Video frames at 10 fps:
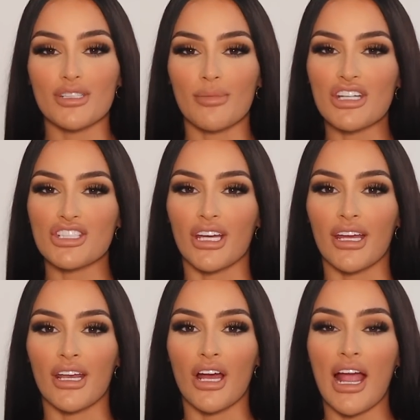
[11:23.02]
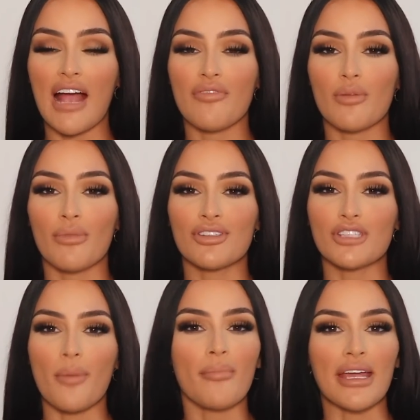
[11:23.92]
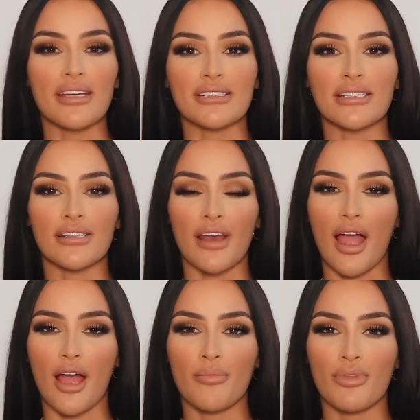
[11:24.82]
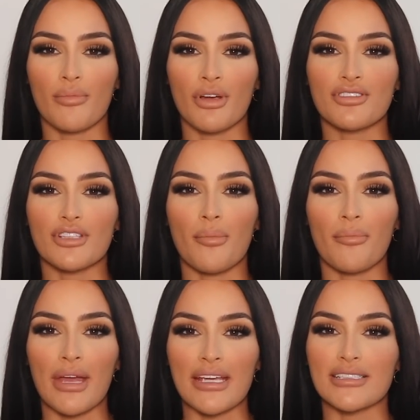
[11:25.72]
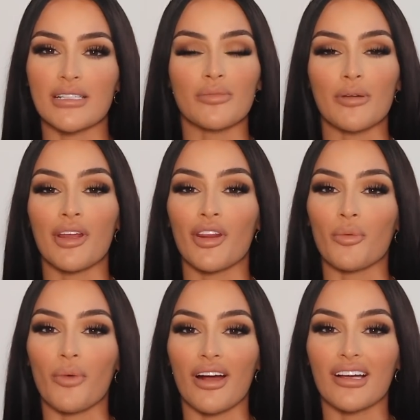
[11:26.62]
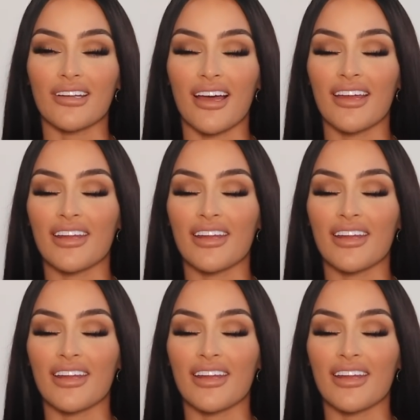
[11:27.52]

to mention, I have the most amazing lab, the most amazing women that work there.